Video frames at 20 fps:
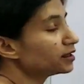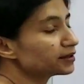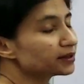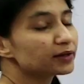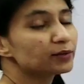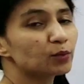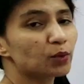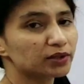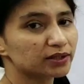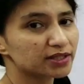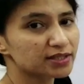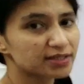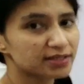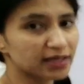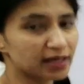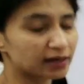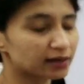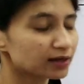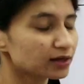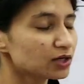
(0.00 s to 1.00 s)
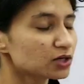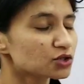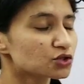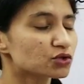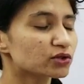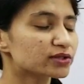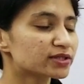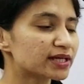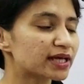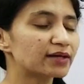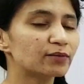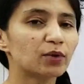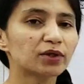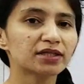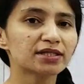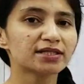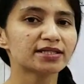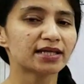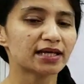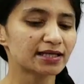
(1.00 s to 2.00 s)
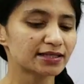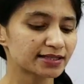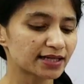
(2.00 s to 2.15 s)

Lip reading: that what is cell. So cell, what is cell?